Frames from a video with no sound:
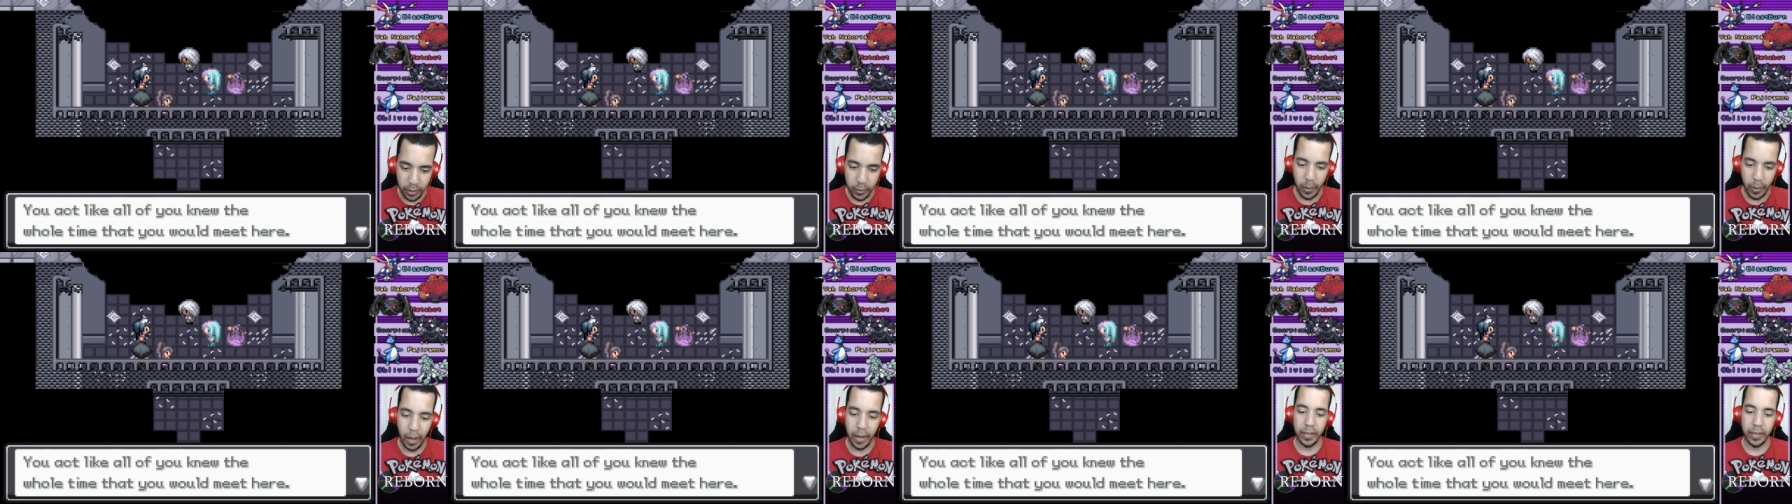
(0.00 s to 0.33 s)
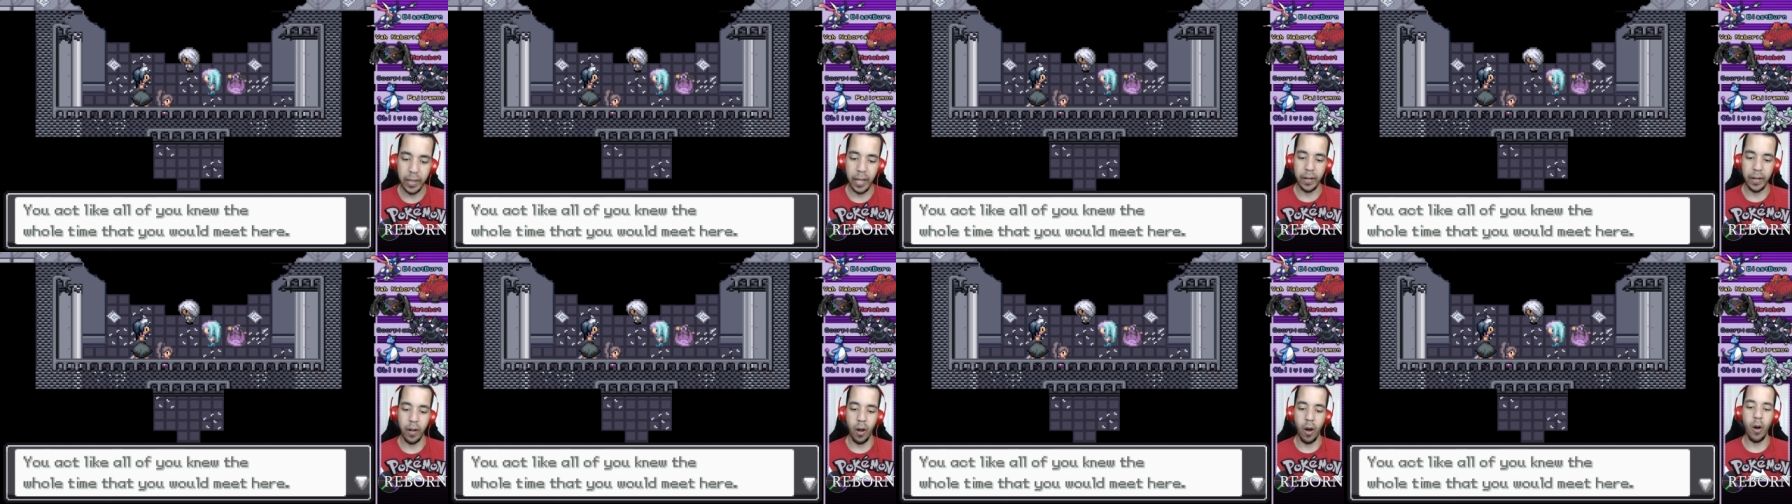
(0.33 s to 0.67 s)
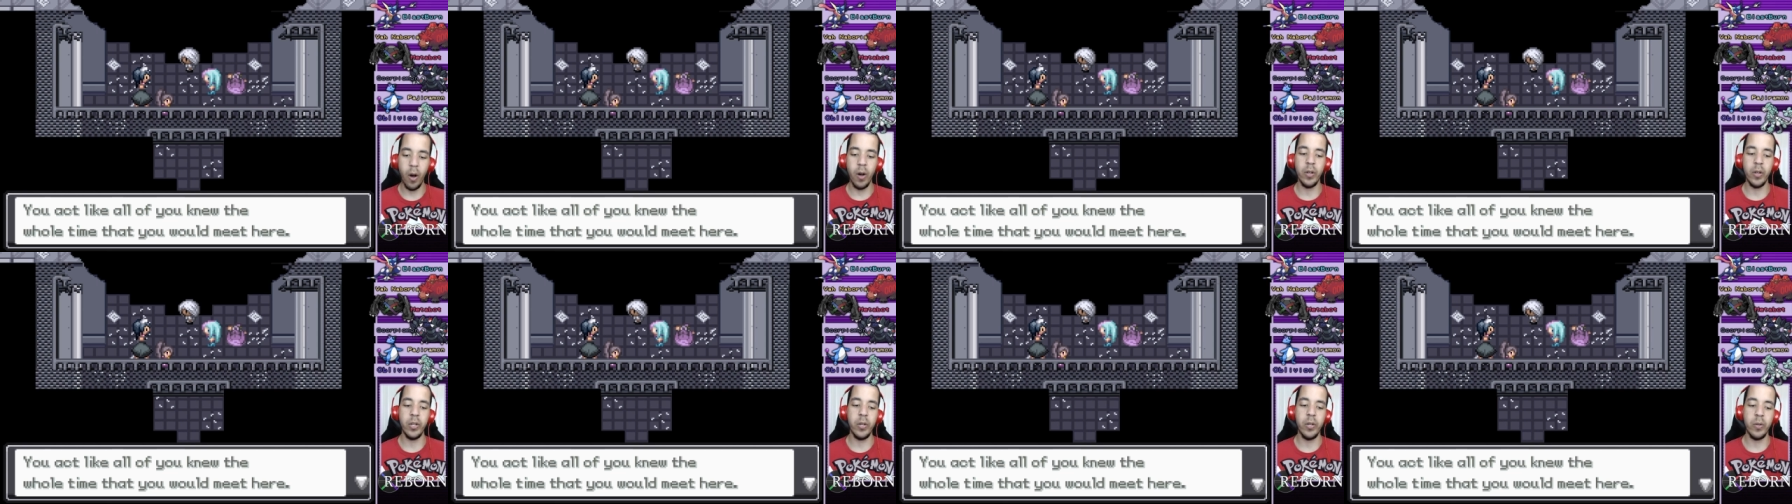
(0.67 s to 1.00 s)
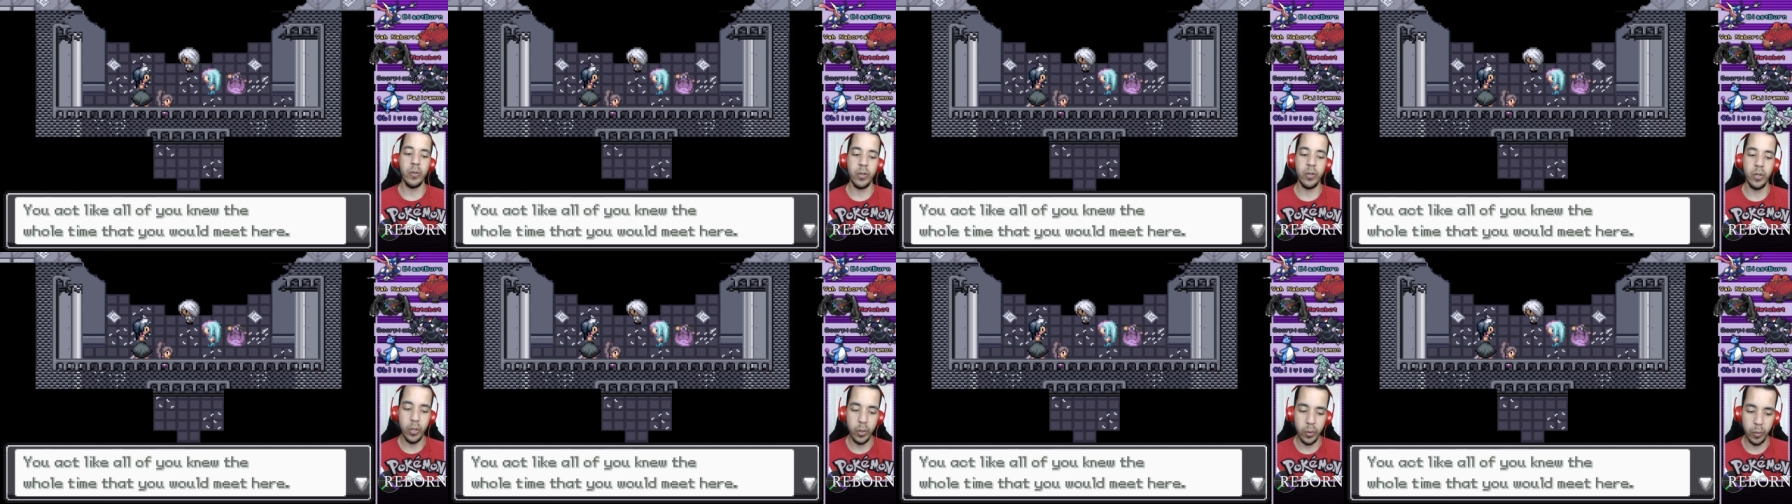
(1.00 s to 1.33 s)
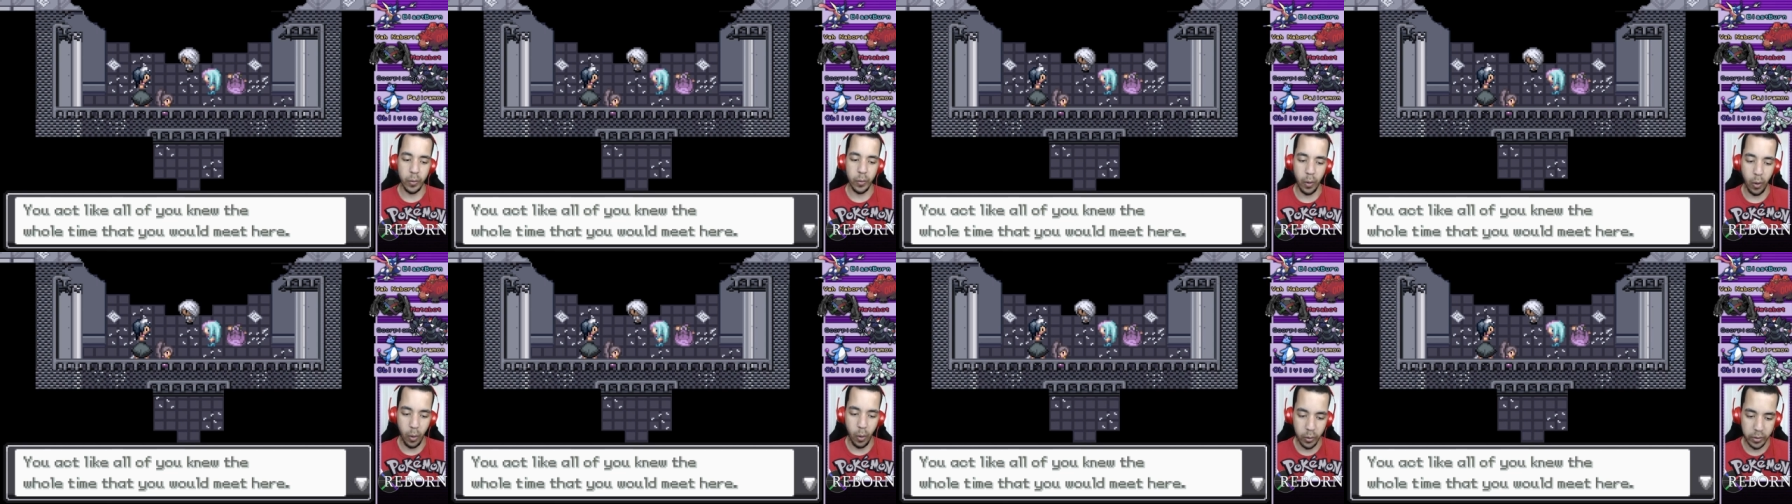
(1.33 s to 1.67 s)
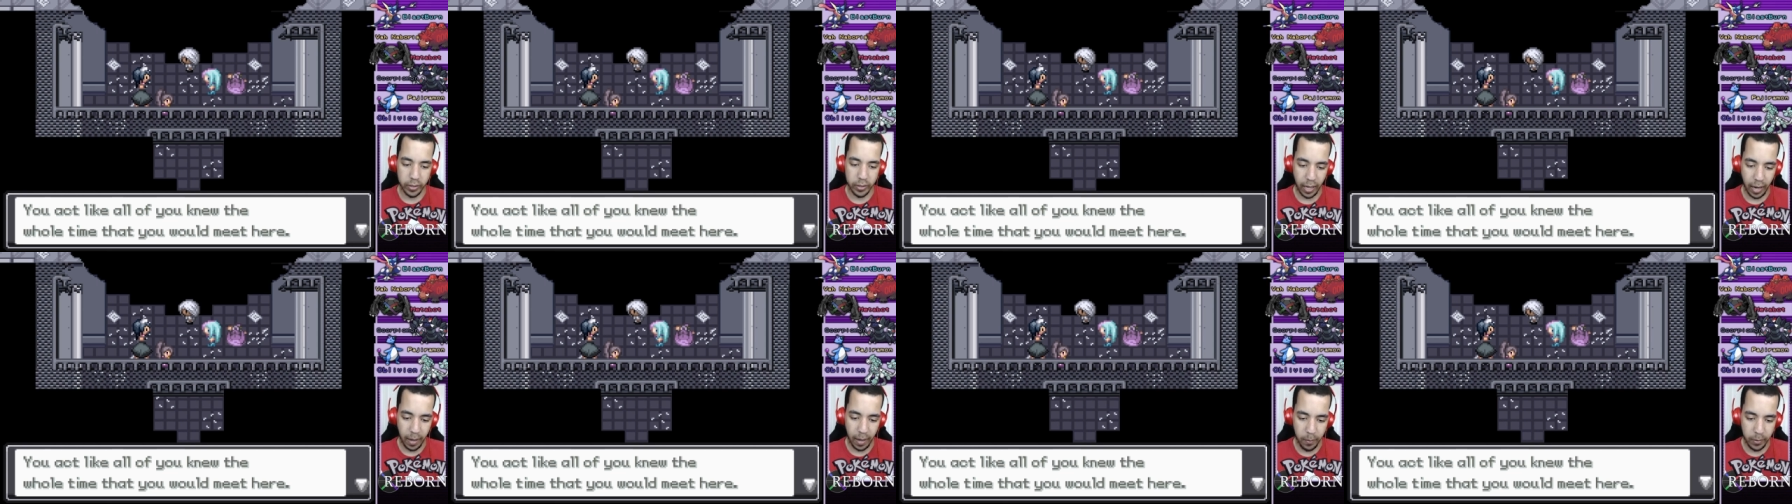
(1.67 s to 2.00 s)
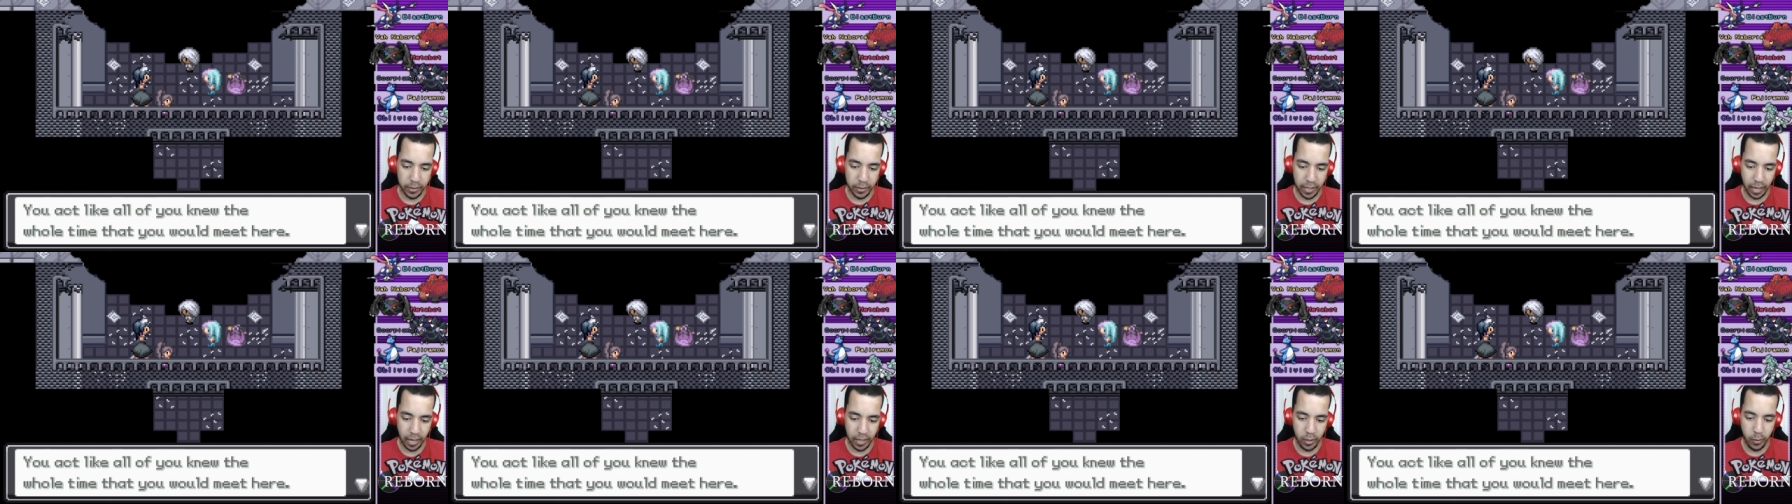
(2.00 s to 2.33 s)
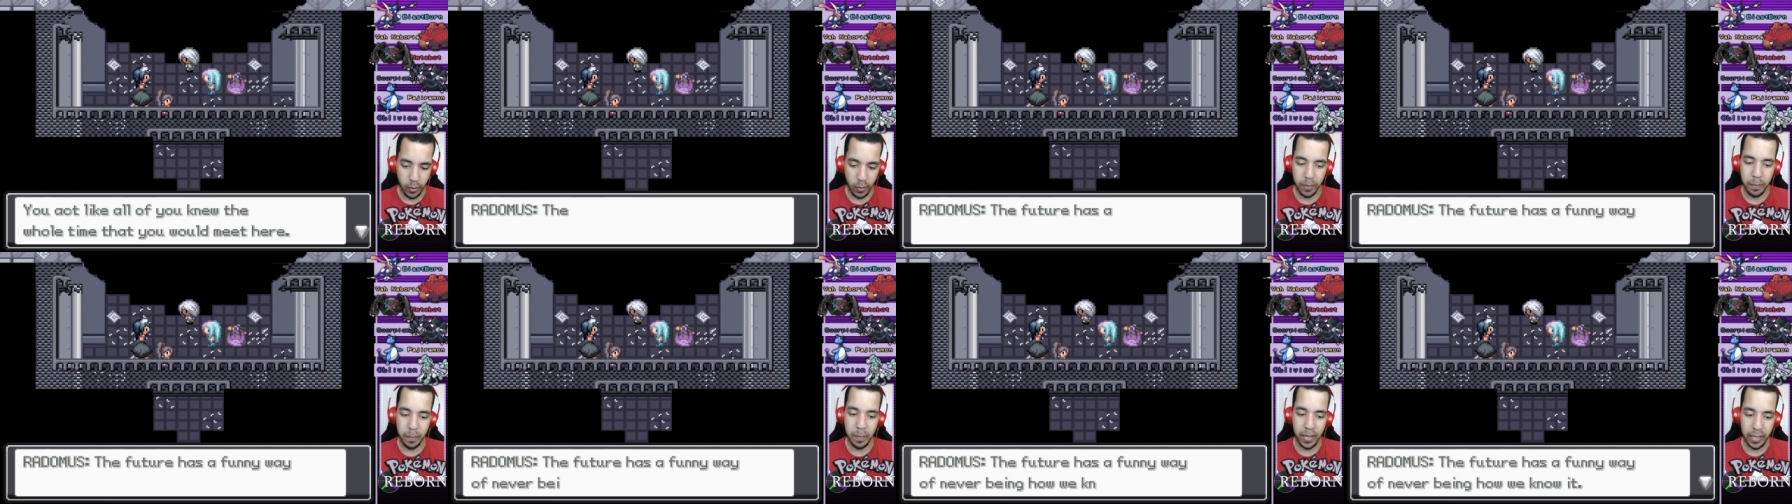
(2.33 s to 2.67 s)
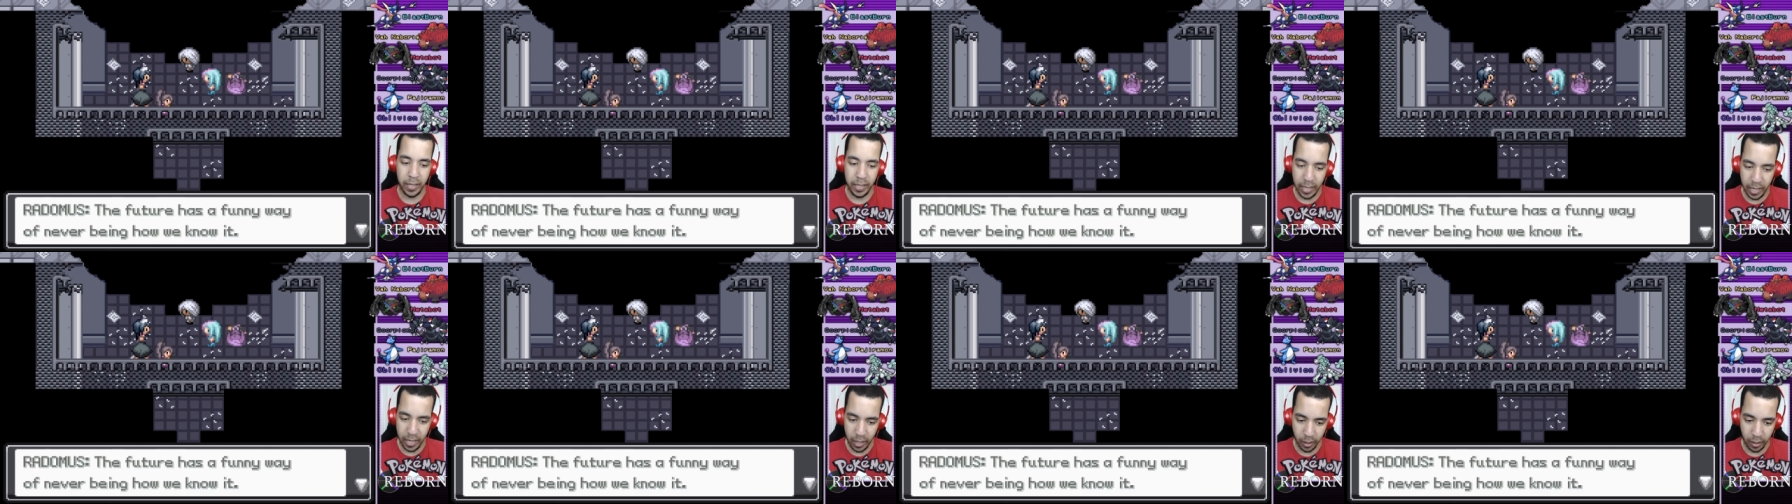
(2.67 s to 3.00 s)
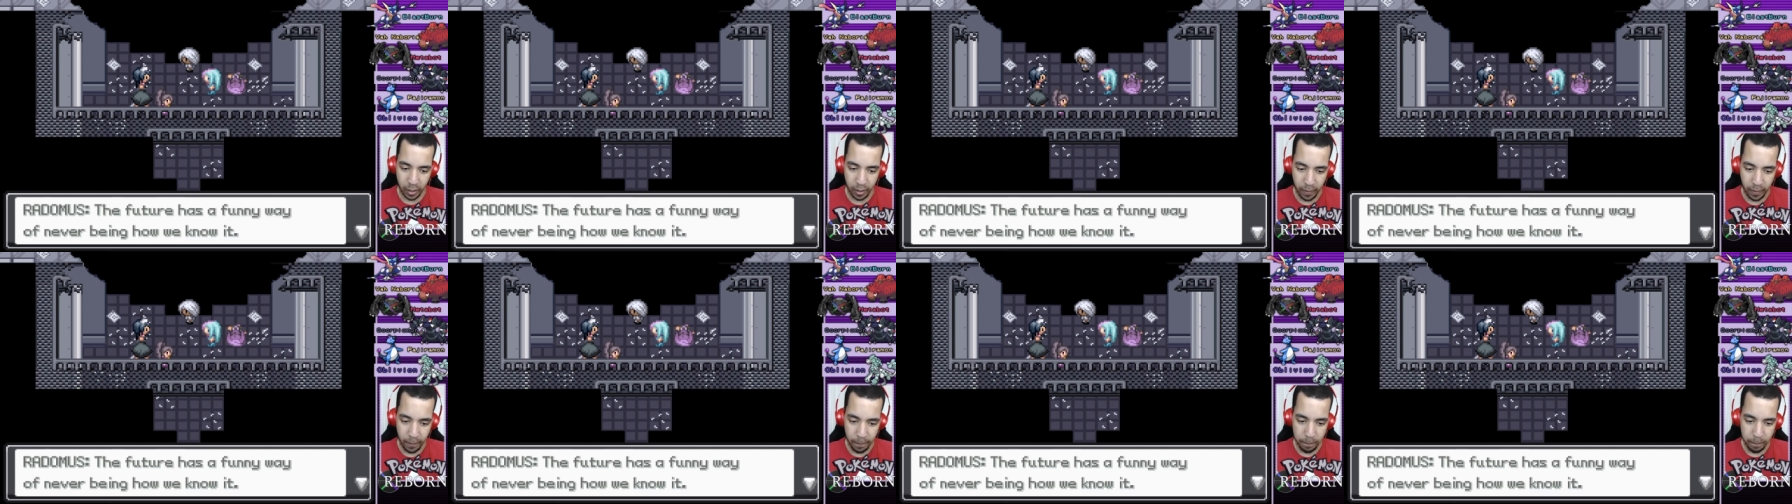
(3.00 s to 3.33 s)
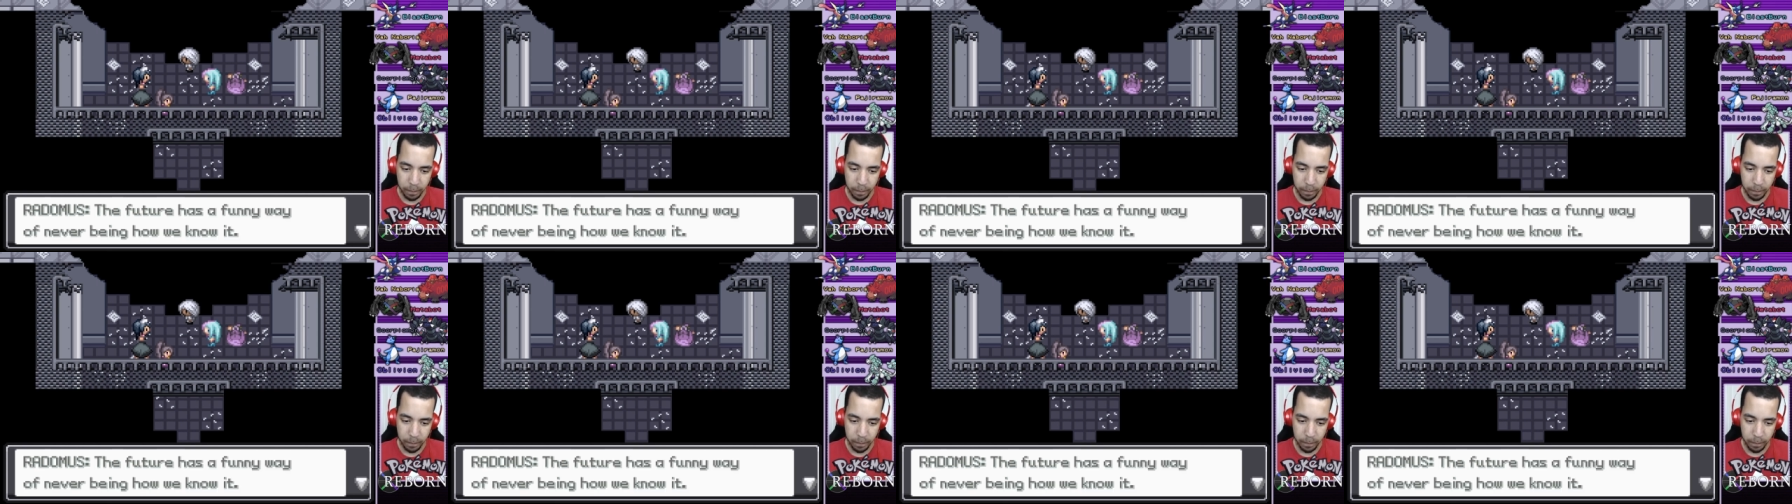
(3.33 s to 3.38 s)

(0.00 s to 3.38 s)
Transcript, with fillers: You act like all you knew the whole time was that you would meet here.